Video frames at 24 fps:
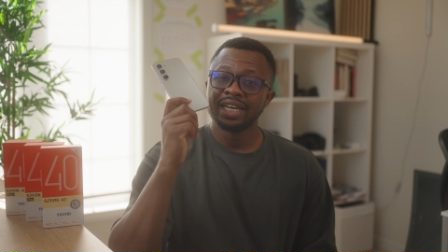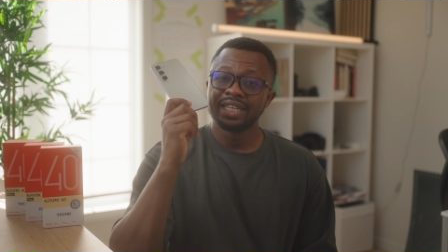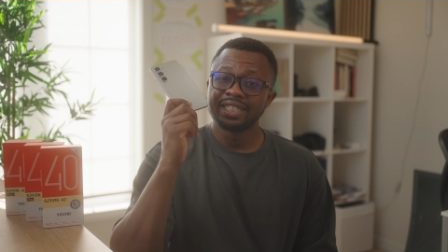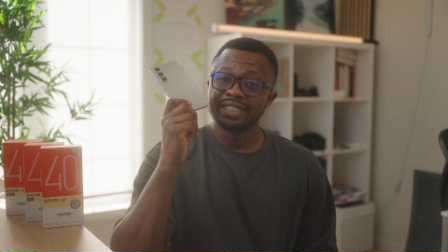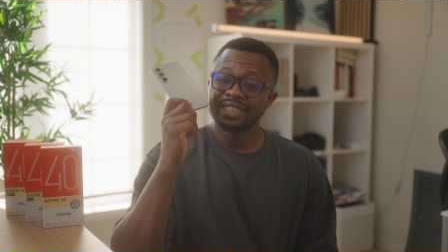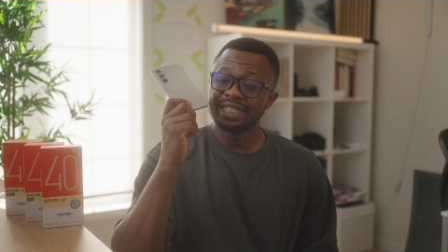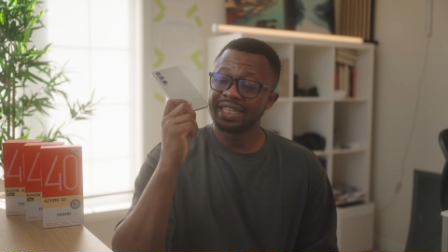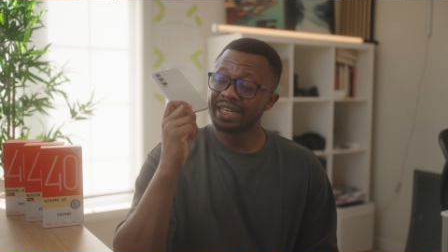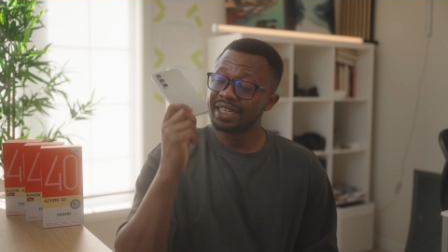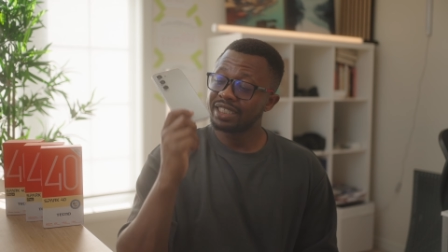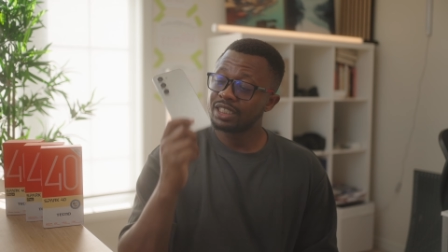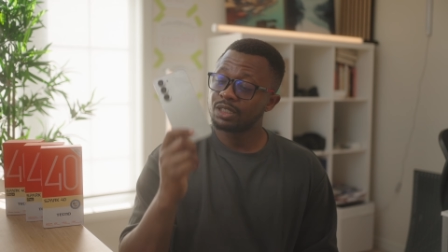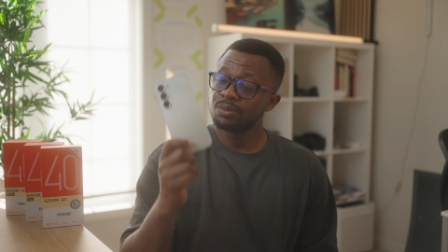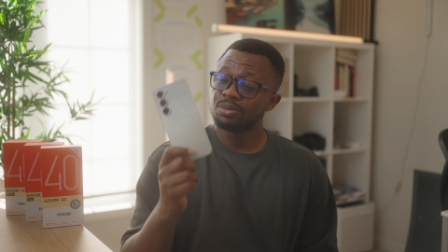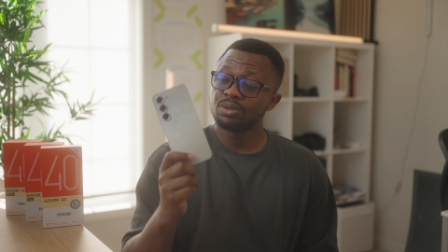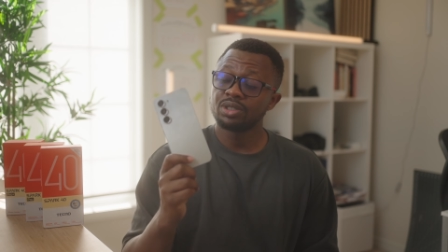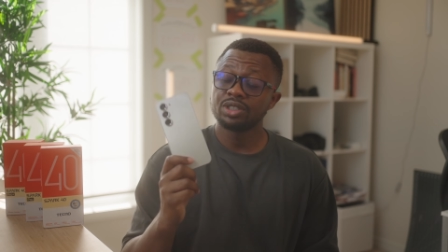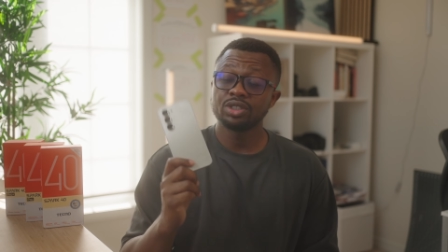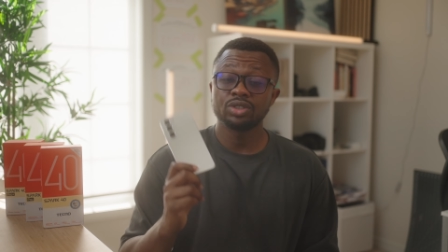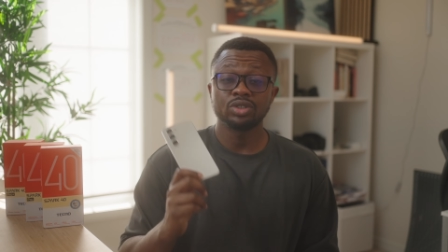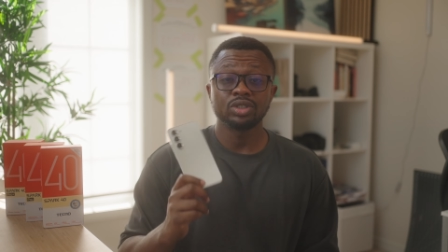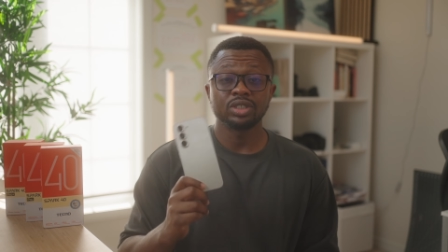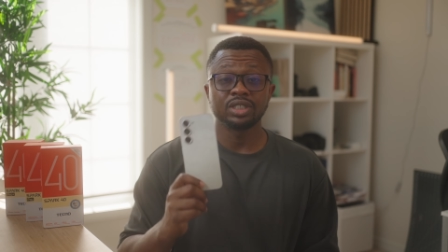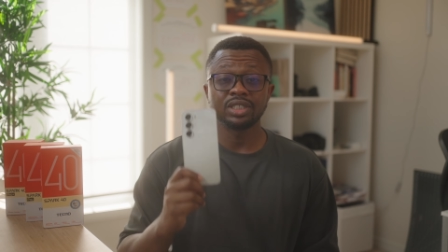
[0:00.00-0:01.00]
their
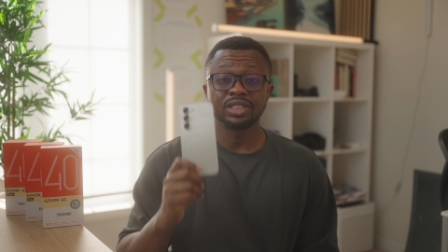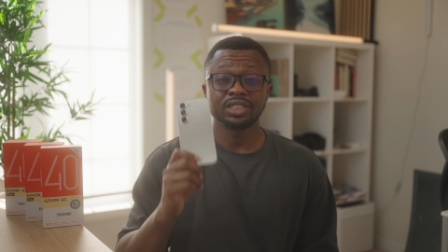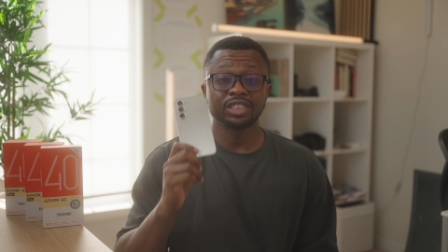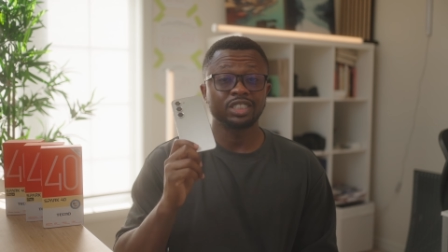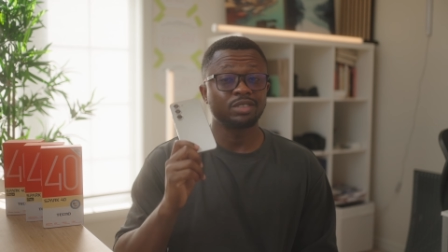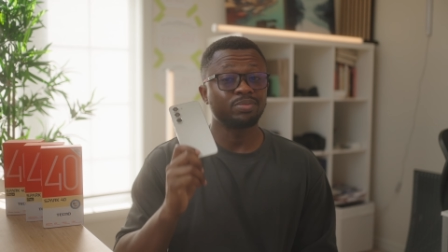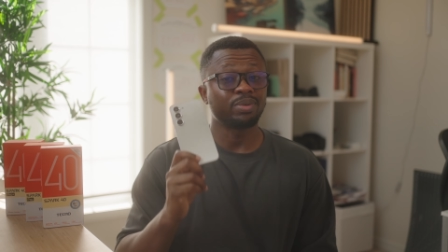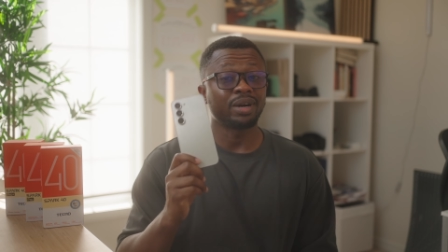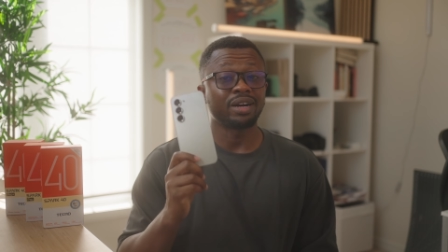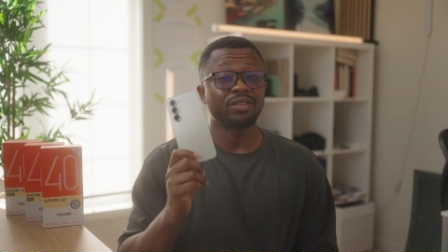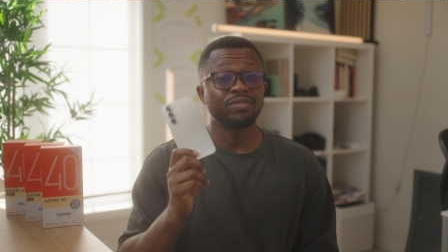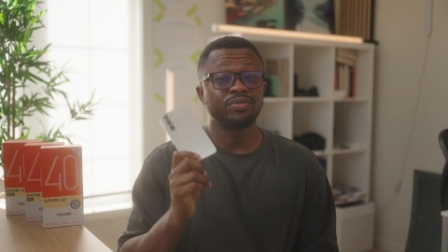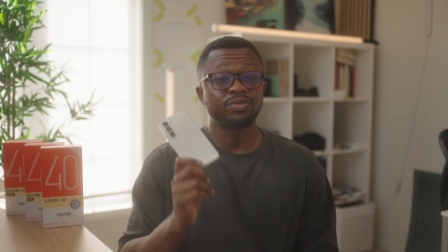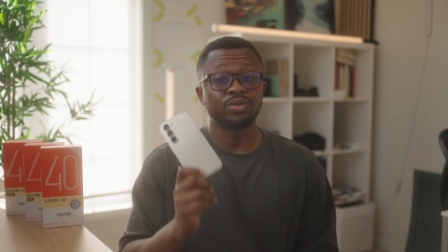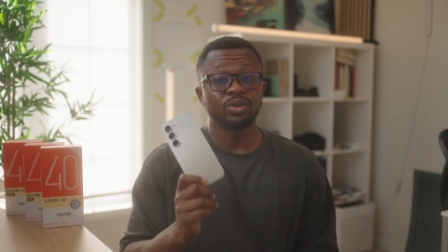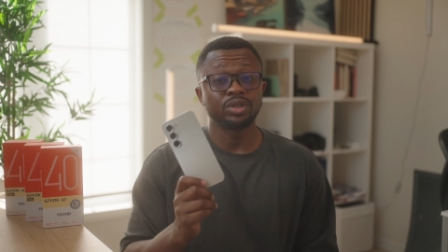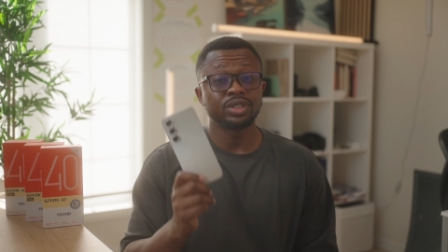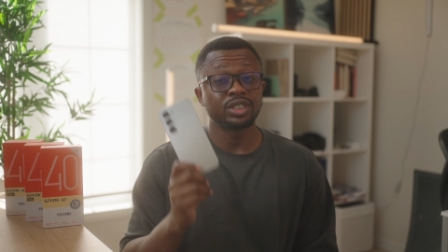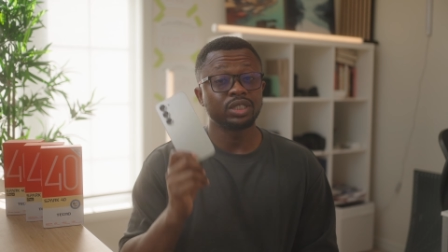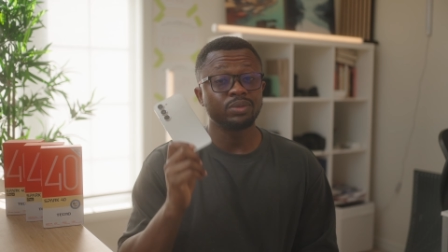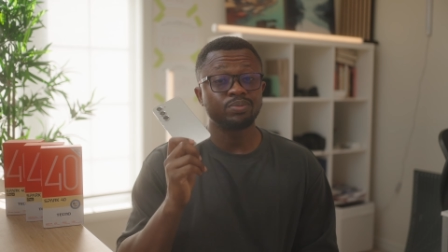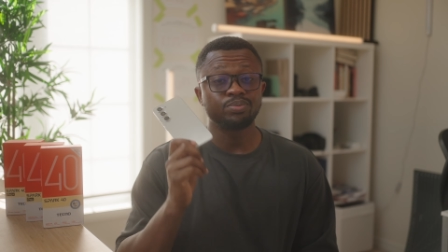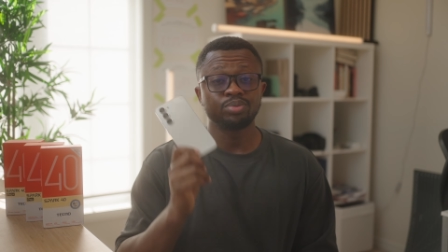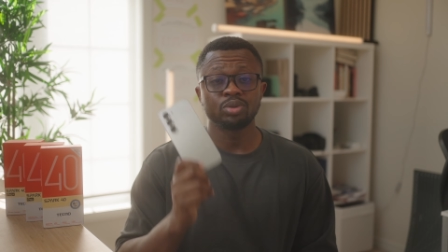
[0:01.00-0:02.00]
experience using the Spark
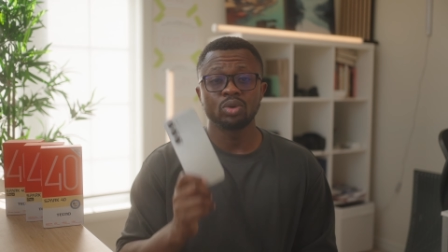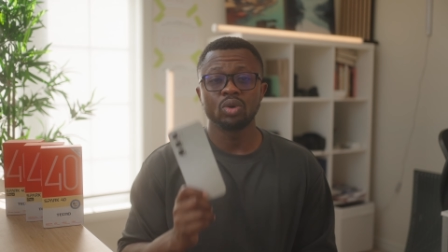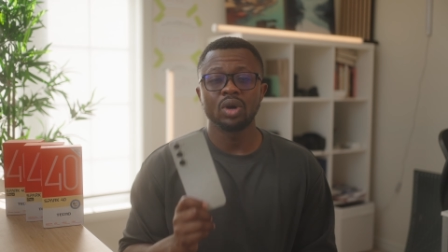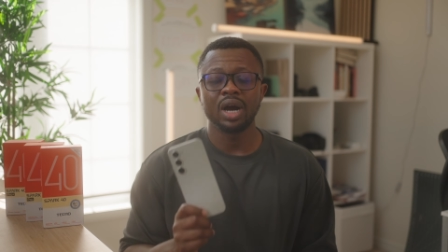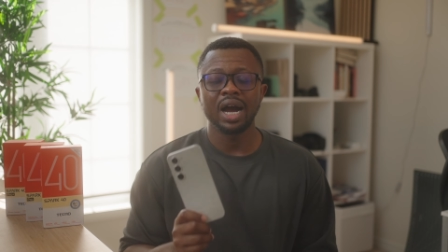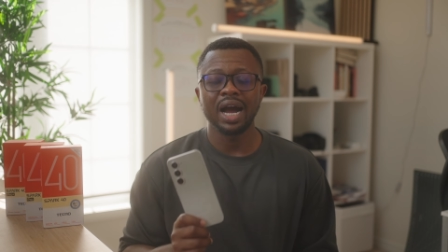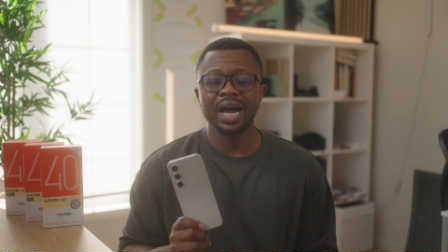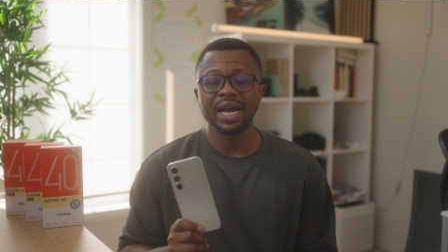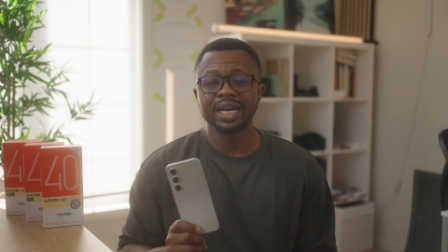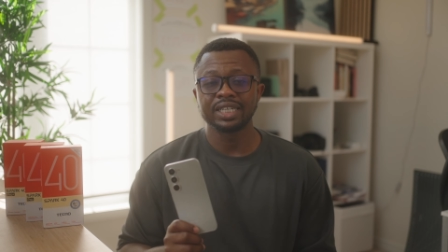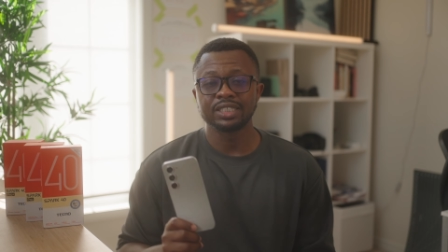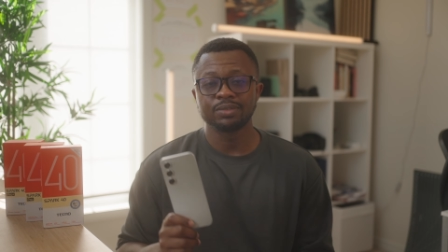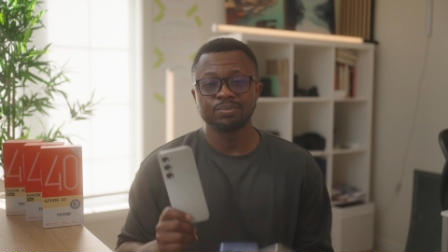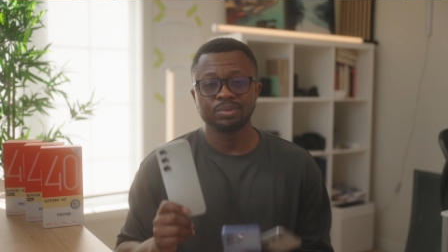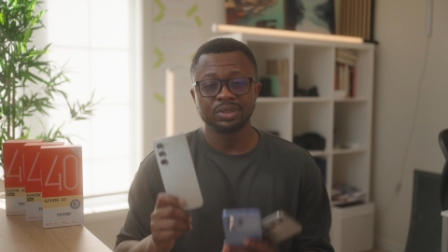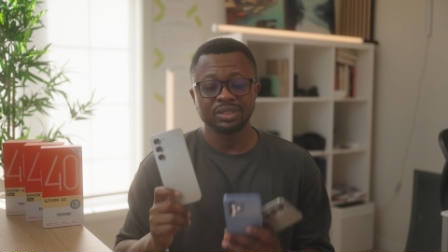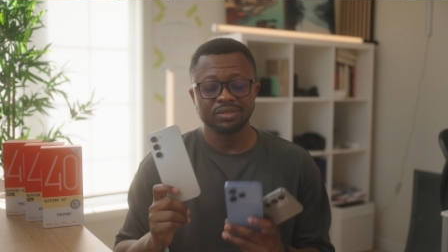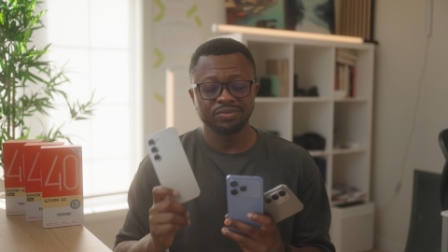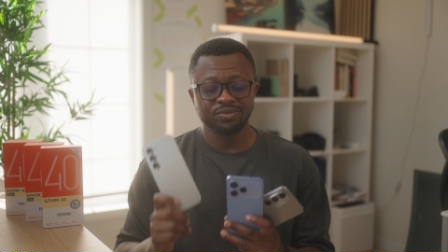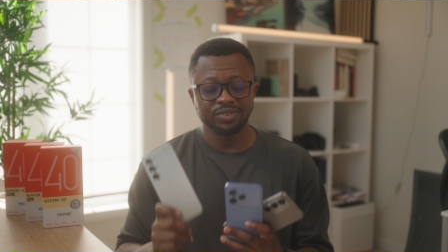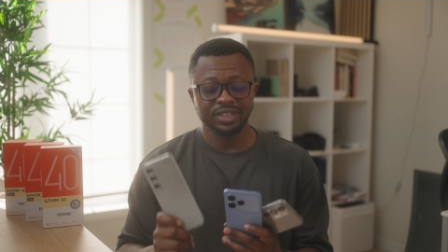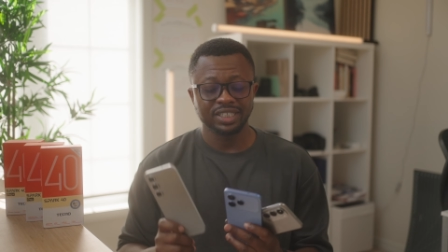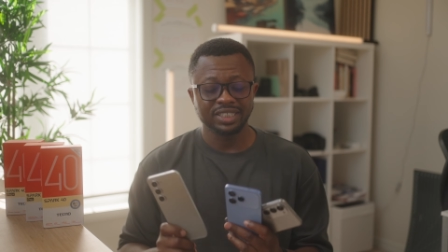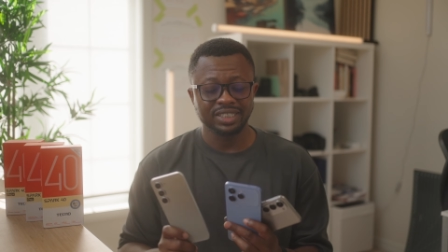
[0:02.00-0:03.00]
40 Pro has been
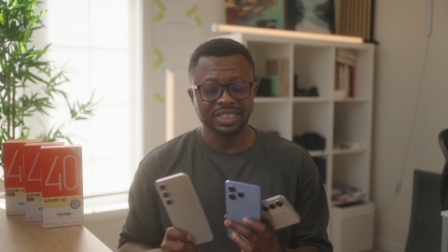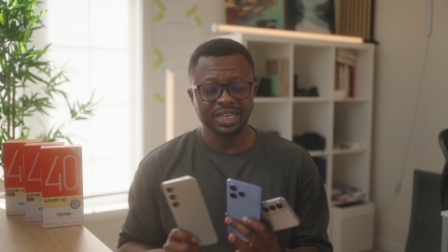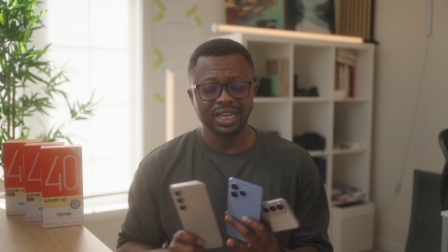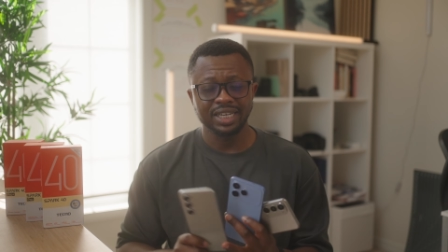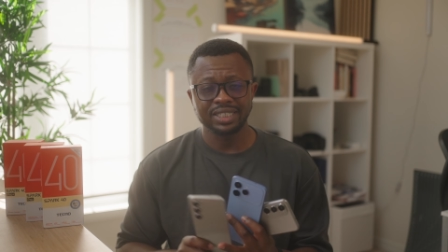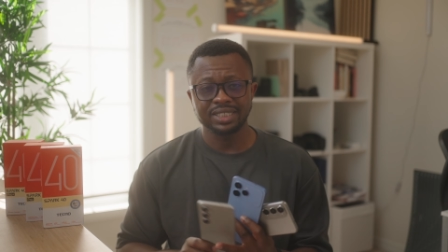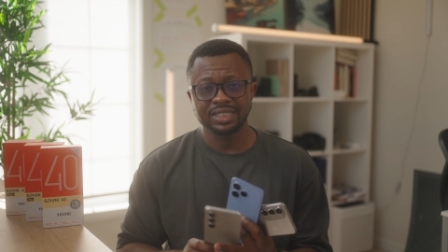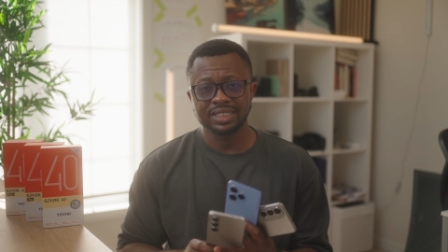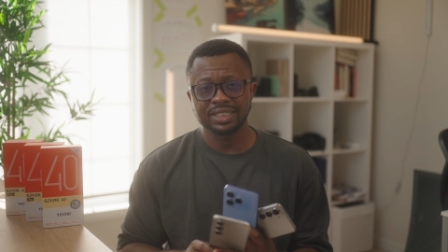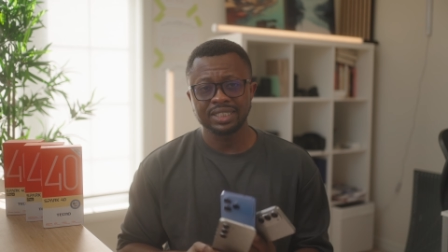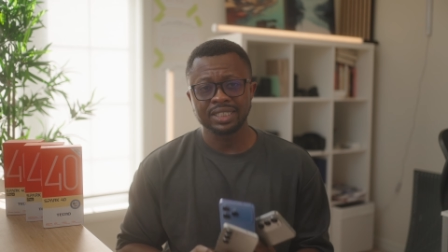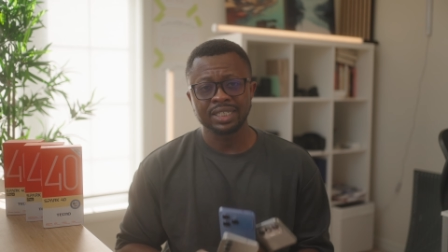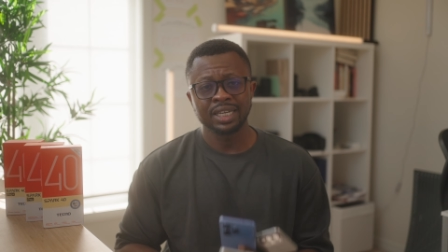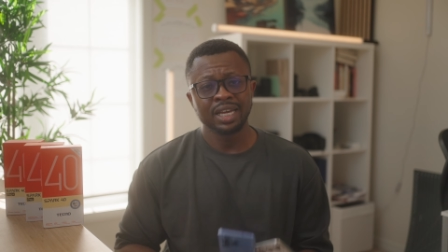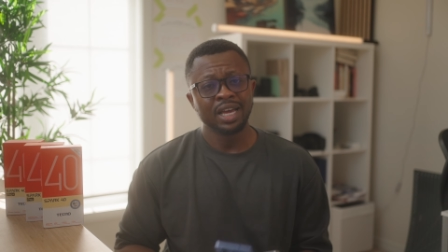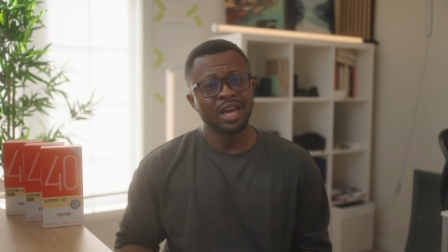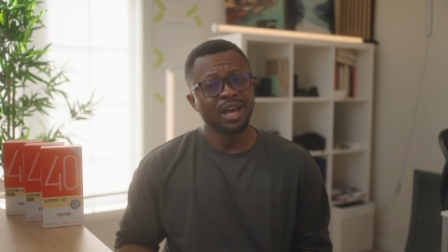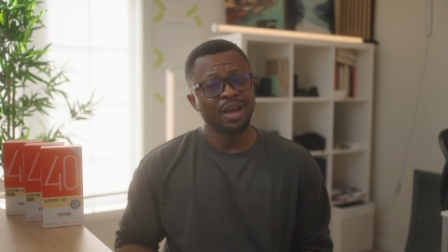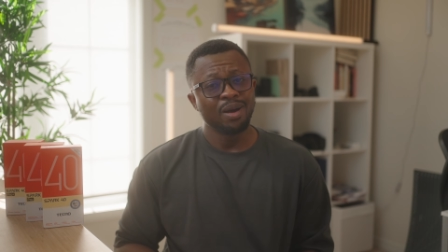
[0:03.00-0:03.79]
fantastic.